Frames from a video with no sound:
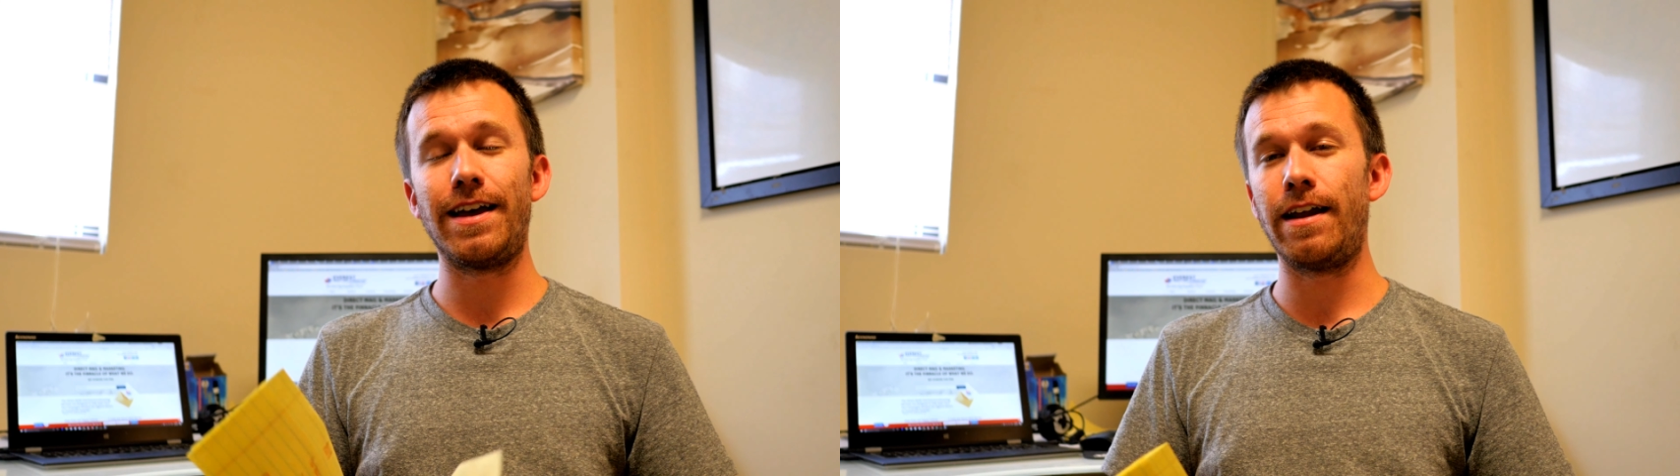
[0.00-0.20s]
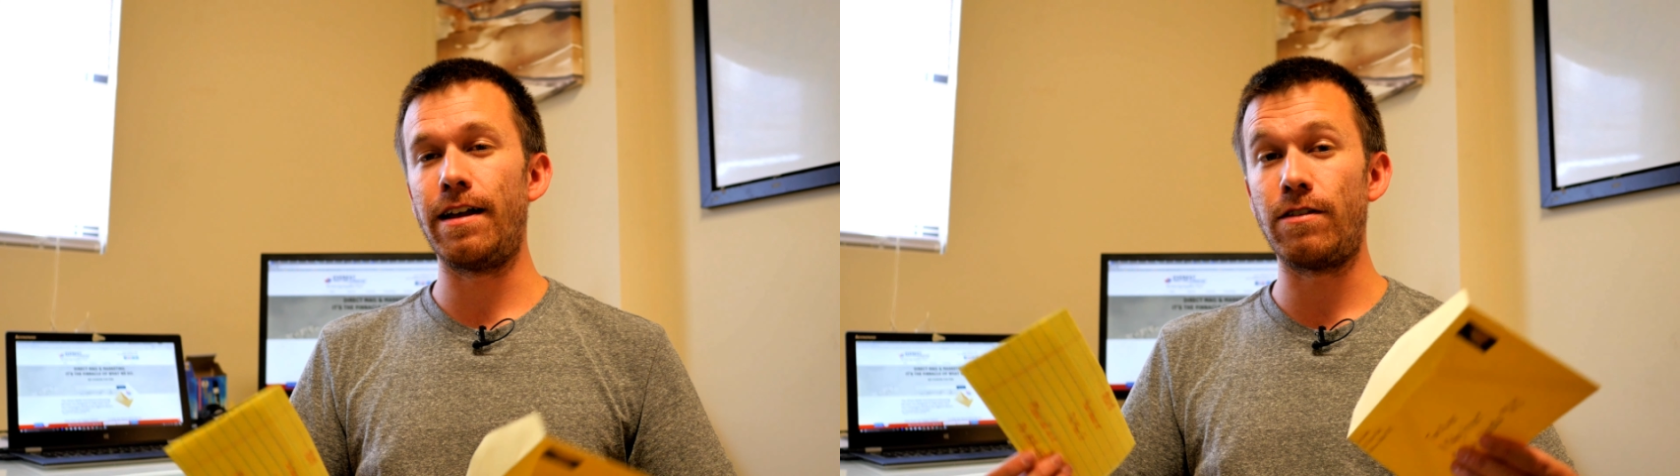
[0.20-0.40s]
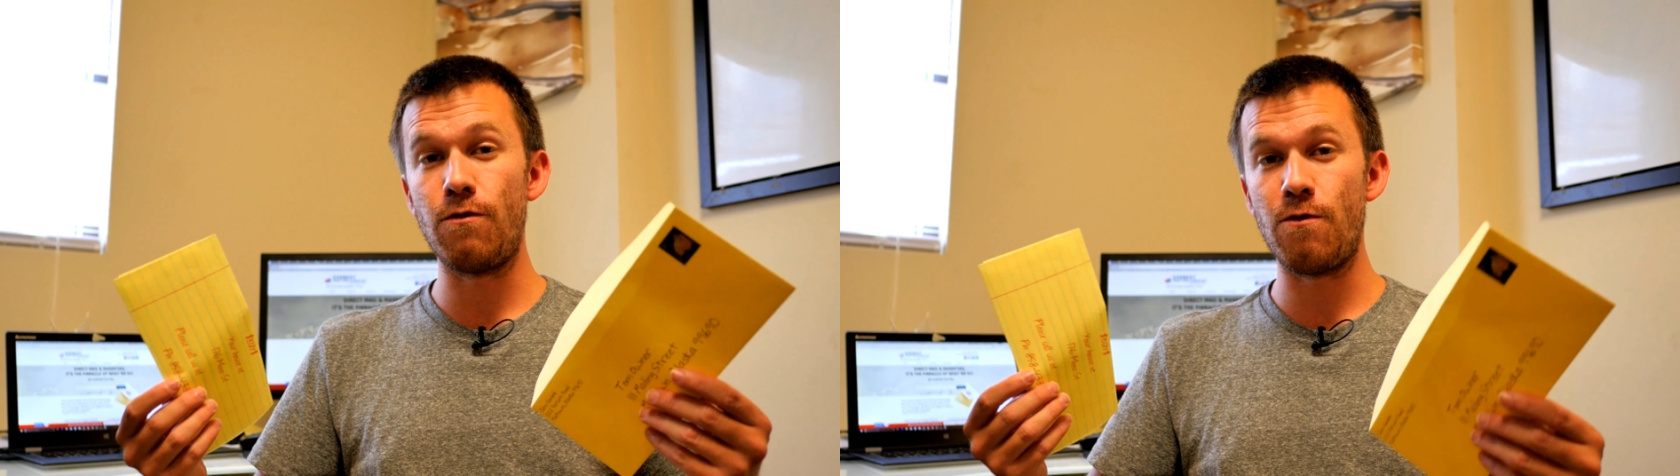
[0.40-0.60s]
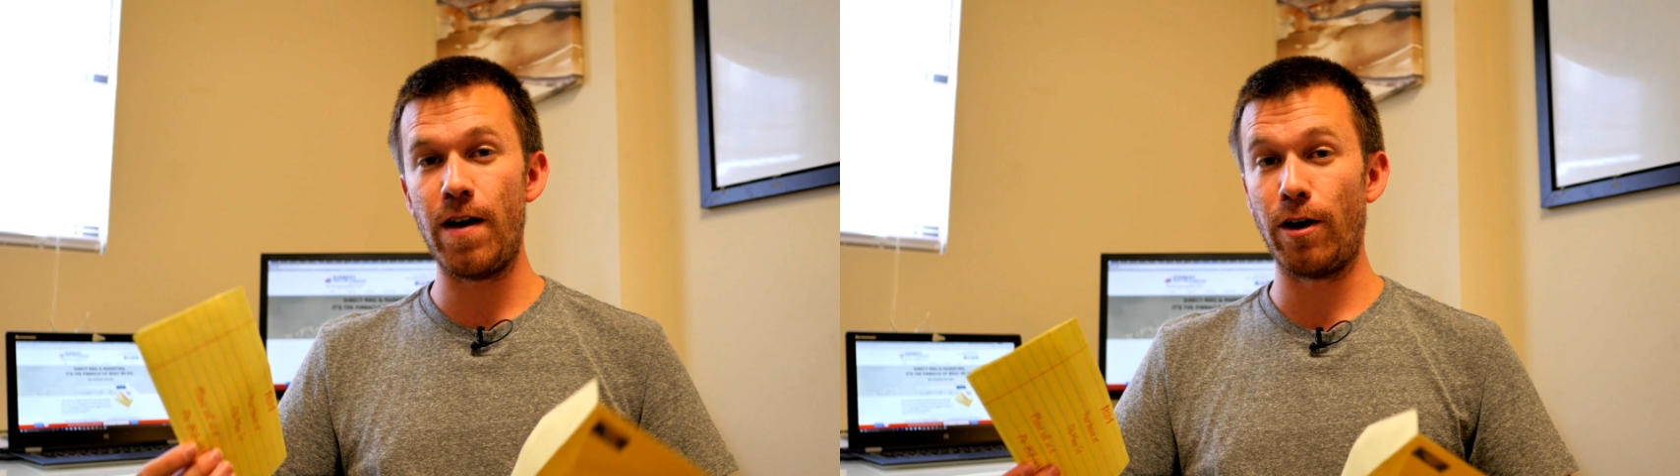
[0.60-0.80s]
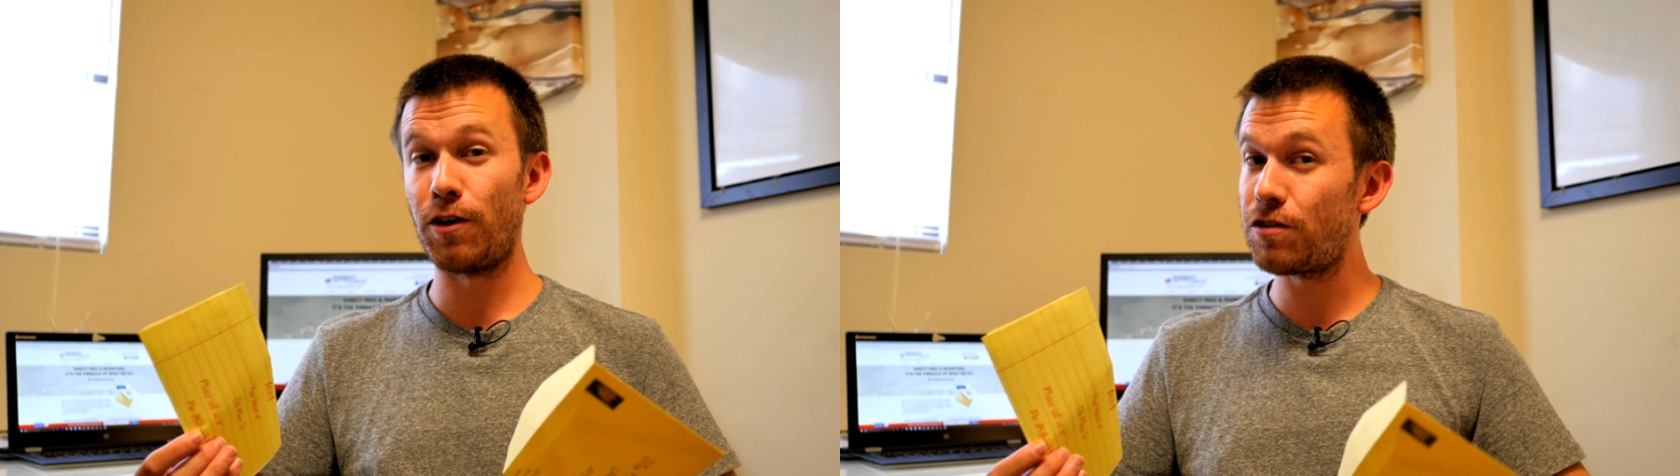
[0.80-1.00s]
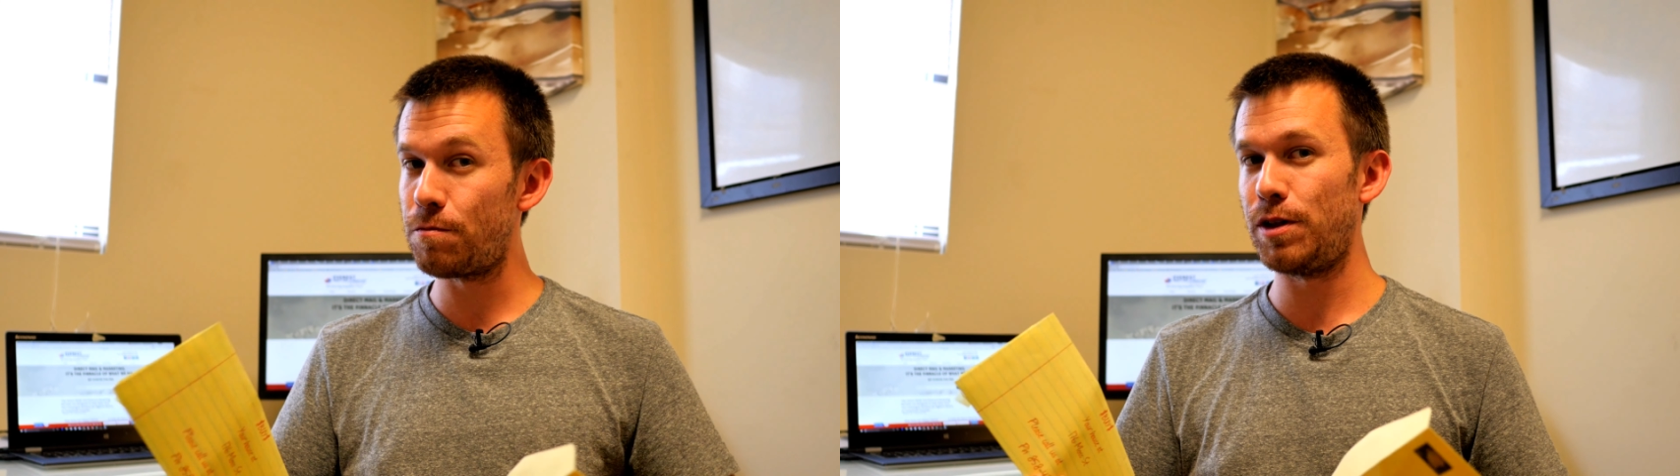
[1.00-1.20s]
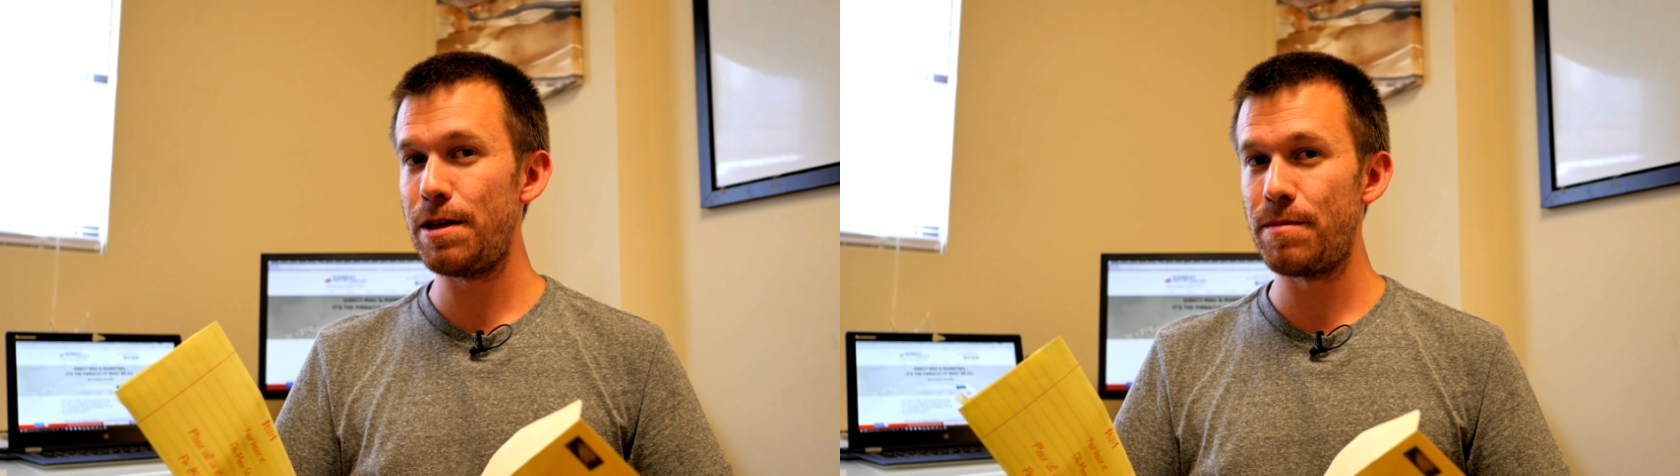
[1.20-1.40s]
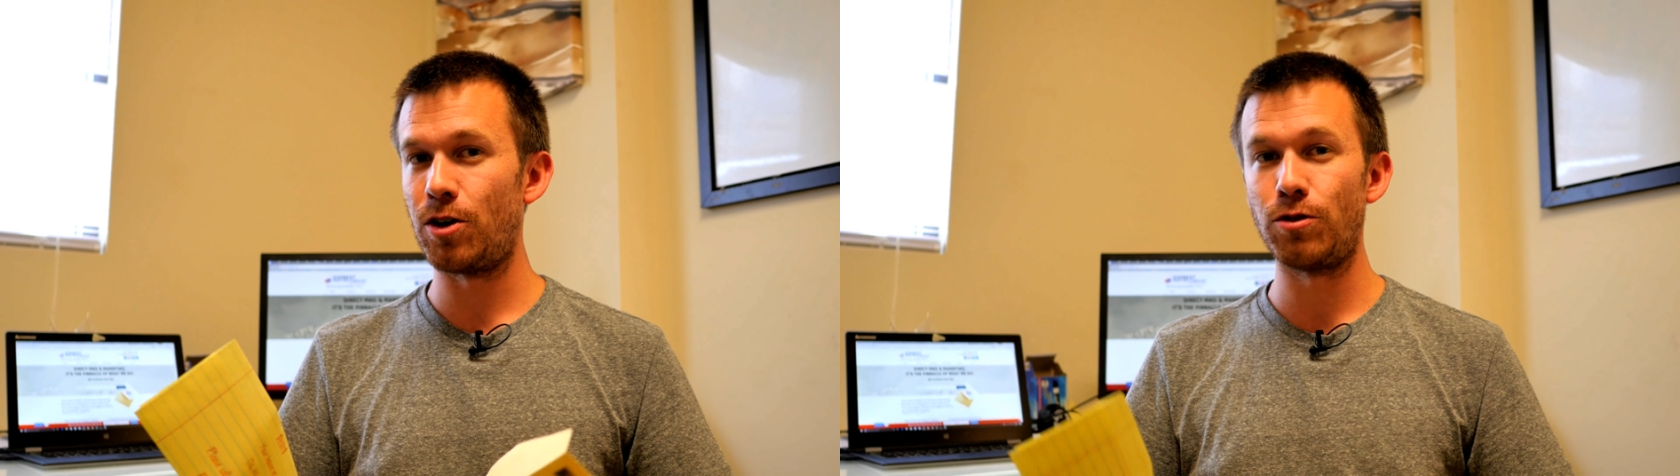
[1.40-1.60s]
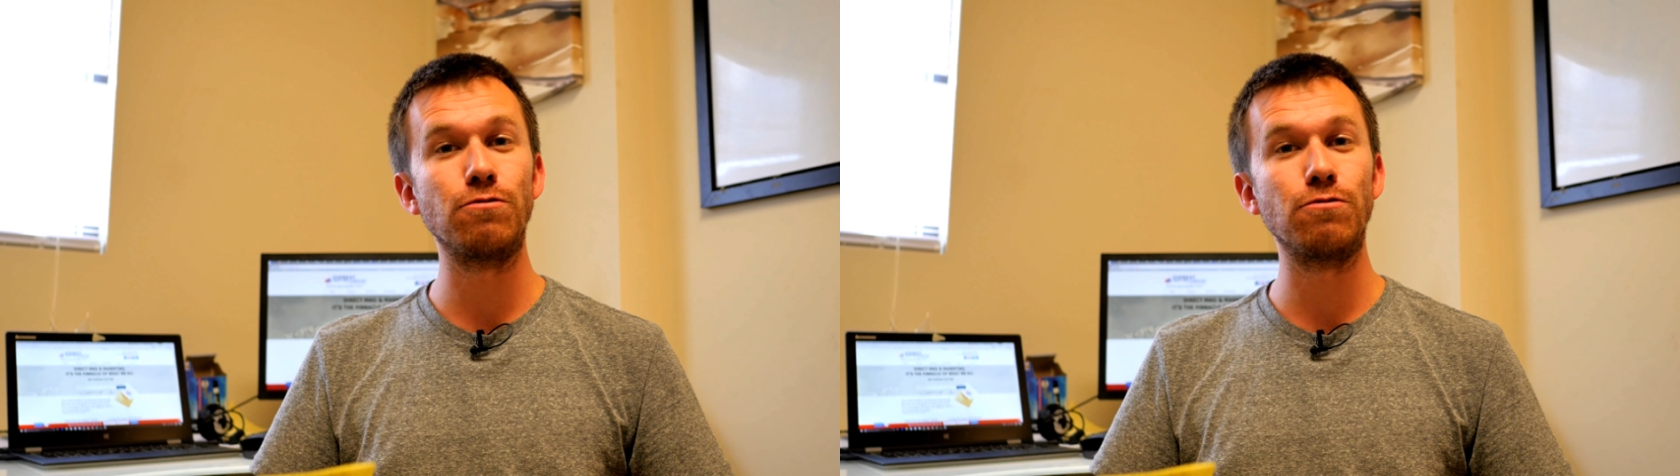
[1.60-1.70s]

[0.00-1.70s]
And it's very subliminal.